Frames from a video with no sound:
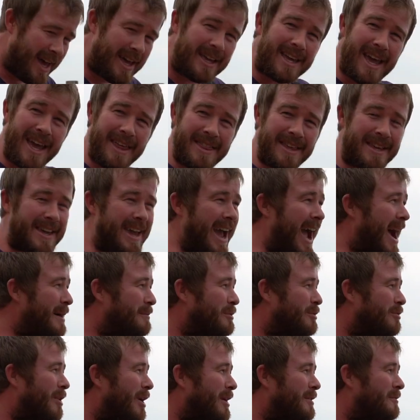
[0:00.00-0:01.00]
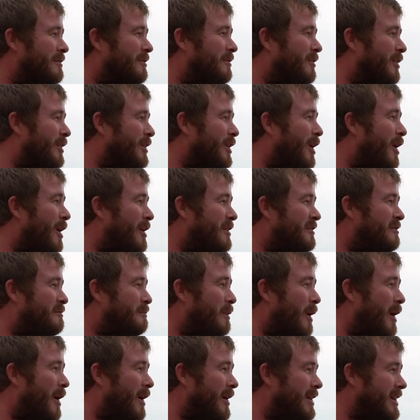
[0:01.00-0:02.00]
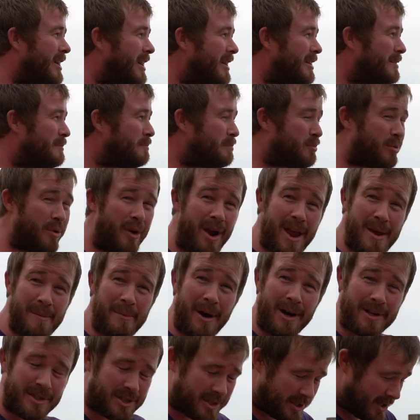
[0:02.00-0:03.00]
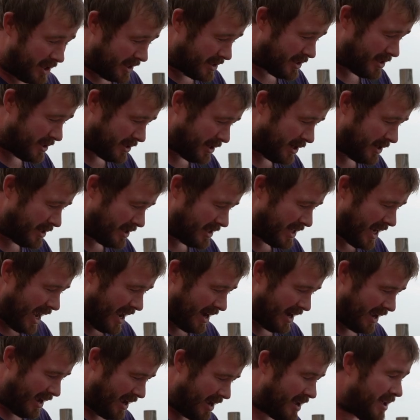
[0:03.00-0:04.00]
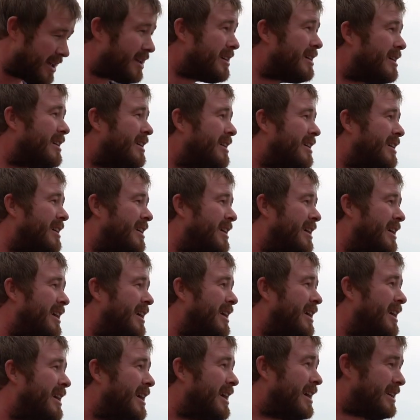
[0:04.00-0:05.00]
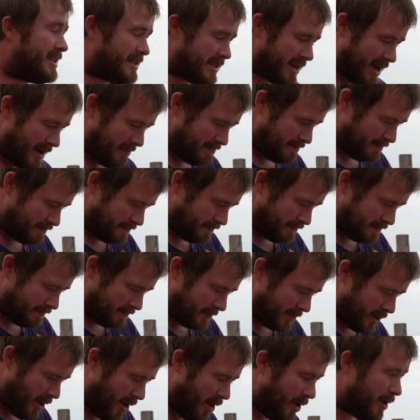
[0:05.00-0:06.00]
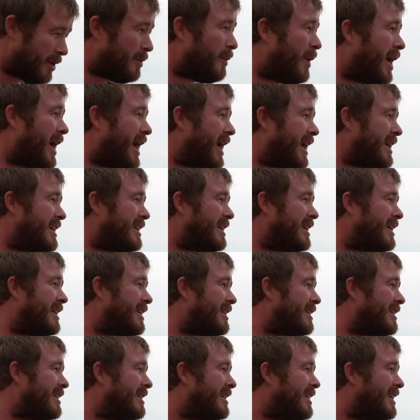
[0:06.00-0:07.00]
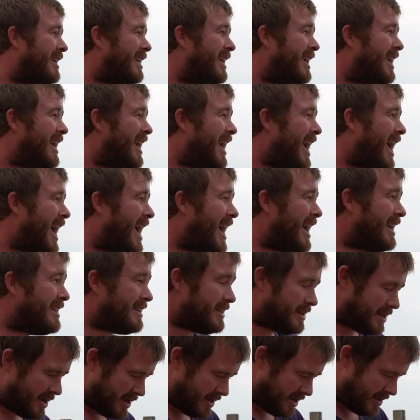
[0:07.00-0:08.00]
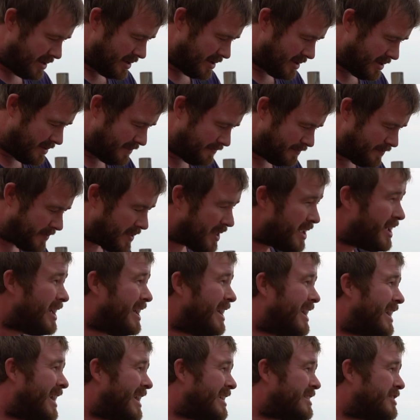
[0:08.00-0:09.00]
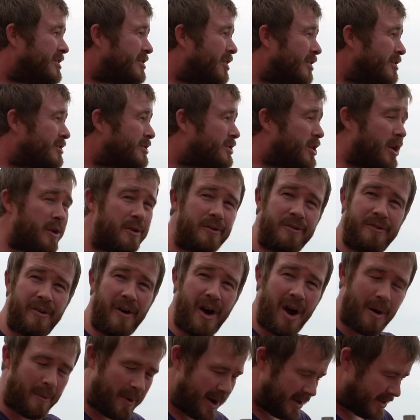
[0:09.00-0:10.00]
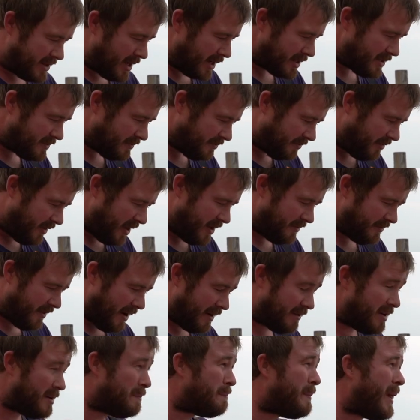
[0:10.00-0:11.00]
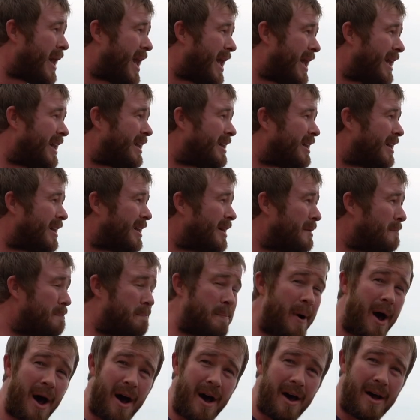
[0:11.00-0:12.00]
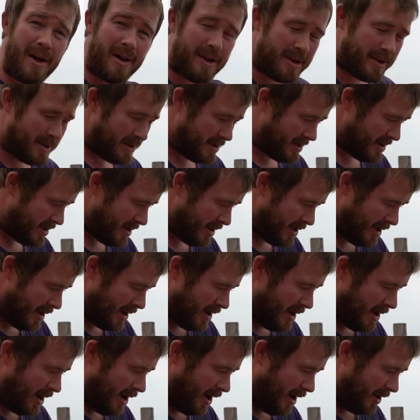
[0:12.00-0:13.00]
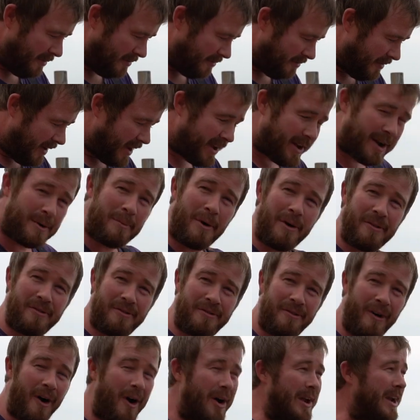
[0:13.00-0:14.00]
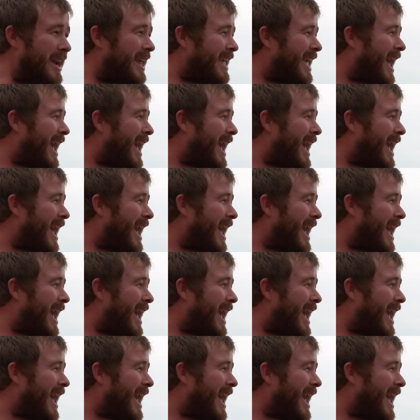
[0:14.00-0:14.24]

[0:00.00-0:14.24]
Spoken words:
get the camera running for a live bite, and pretty much just as I said it, it's gone away. And he's not too far away. It doesn't feel very big, but I think I might finally